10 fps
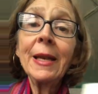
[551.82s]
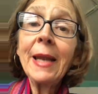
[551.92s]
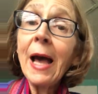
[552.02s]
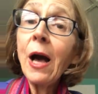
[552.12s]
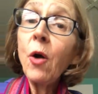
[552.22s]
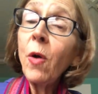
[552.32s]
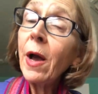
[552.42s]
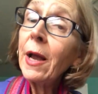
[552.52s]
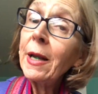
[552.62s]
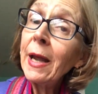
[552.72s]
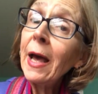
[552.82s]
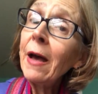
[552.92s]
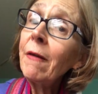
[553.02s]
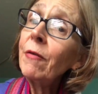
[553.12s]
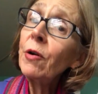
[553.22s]
Now I
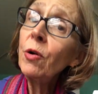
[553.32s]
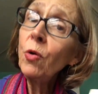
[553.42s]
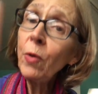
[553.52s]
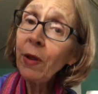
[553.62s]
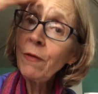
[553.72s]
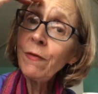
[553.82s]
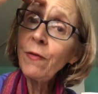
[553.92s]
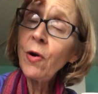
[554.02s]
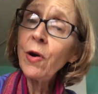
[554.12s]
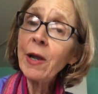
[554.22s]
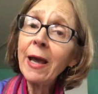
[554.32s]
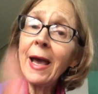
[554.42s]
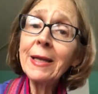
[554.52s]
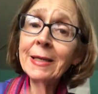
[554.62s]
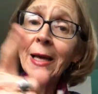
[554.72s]
never will
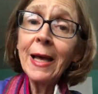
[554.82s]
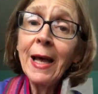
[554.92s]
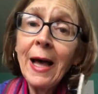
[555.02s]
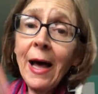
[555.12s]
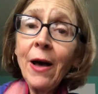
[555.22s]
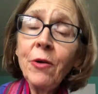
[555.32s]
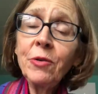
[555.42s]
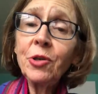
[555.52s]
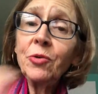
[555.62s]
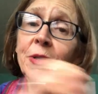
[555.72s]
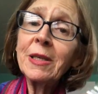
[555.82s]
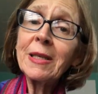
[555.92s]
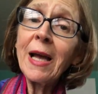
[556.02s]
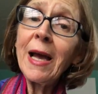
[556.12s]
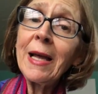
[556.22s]
forget how to
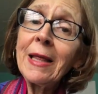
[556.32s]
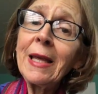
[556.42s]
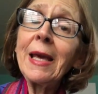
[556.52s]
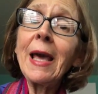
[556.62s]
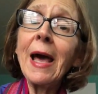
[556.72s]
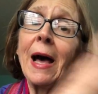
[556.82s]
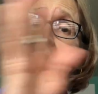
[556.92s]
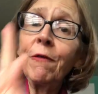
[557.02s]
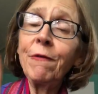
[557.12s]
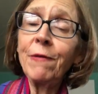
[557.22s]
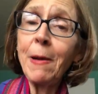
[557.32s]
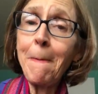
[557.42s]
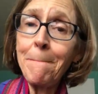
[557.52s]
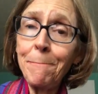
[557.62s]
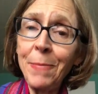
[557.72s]
sign the
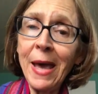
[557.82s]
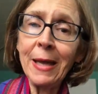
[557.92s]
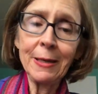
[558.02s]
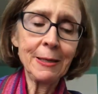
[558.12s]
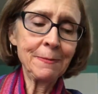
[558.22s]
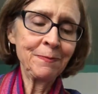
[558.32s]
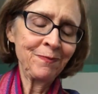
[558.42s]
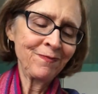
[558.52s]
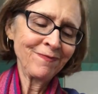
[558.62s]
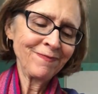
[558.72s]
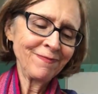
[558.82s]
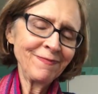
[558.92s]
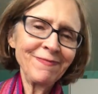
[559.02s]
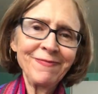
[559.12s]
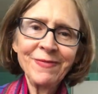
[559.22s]
alphabet.
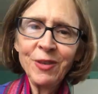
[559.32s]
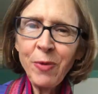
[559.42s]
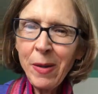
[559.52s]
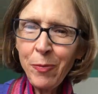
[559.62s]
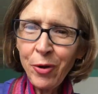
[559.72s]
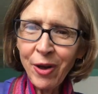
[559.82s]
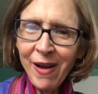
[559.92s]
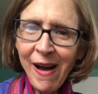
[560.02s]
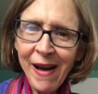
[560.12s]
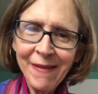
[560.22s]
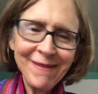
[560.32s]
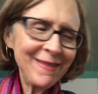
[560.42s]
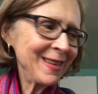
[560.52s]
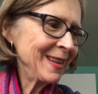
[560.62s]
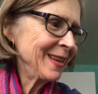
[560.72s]
Great book, huh?
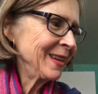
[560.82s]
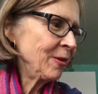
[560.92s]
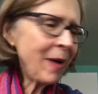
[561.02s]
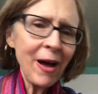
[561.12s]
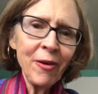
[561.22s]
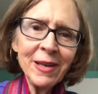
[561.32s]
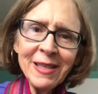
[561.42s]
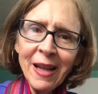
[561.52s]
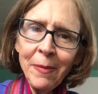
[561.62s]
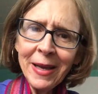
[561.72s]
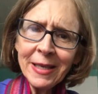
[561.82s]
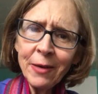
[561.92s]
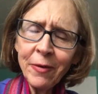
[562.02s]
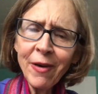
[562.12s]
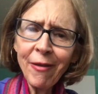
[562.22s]
Wow, isn't that
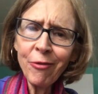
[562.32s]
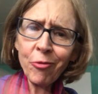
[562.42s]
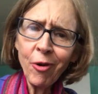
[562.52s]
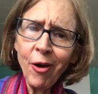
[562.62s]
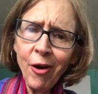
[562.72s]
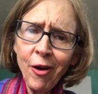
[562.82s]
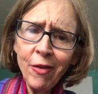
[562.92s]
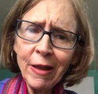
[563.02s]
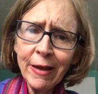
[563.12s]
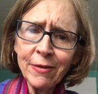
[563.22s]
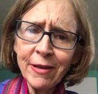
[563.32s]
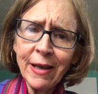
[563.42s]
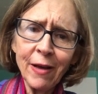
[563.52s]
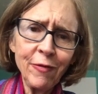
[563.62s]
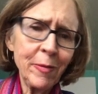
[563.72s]
amazing? We've gotten through all the letters of the
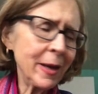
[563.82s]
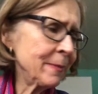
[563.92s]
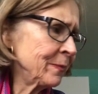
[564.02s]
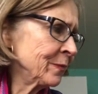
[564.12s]
alphabet.